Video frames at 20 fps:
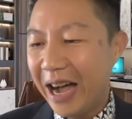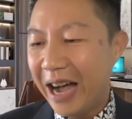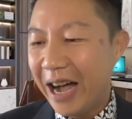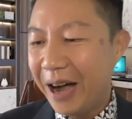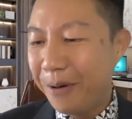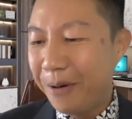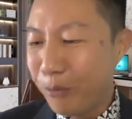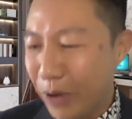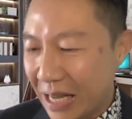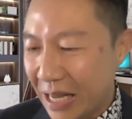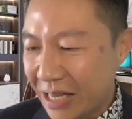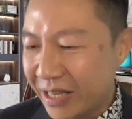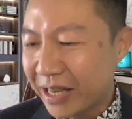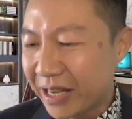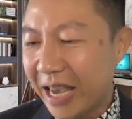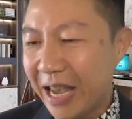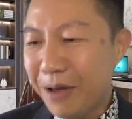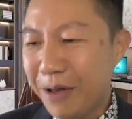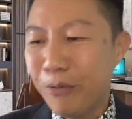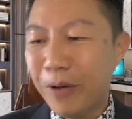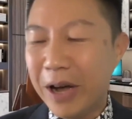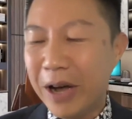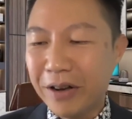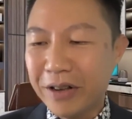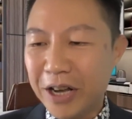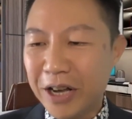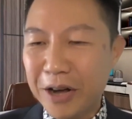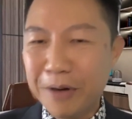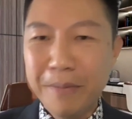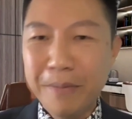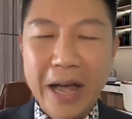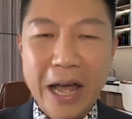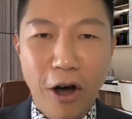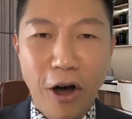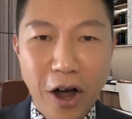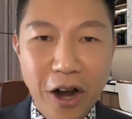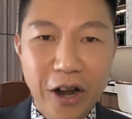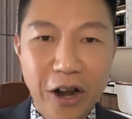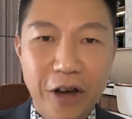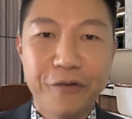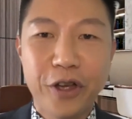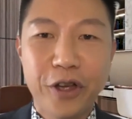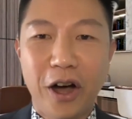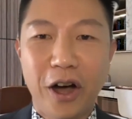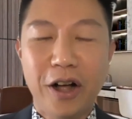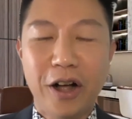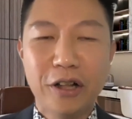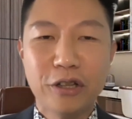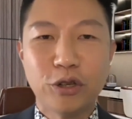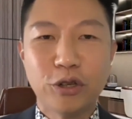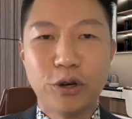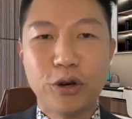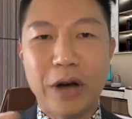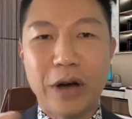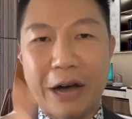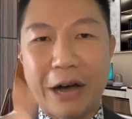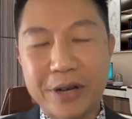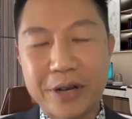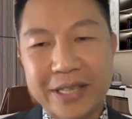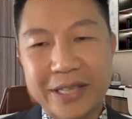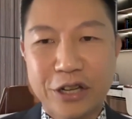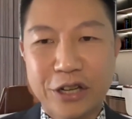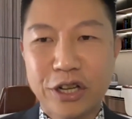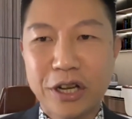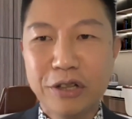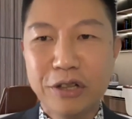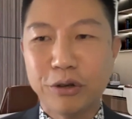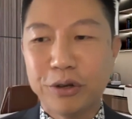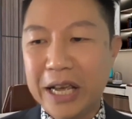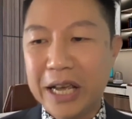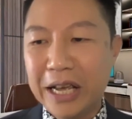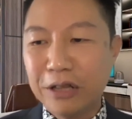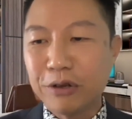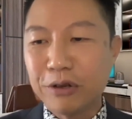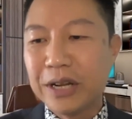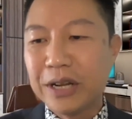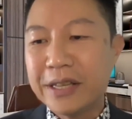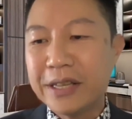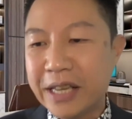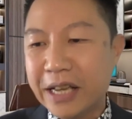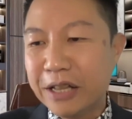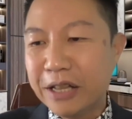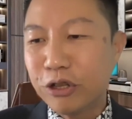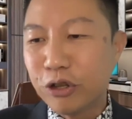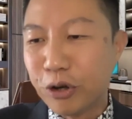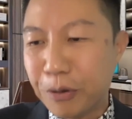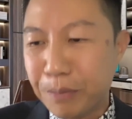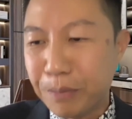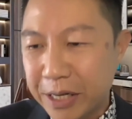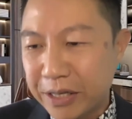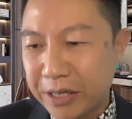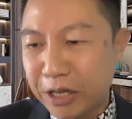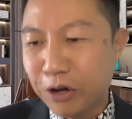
once again, welcome all of y'all to our session today to listen to Mr.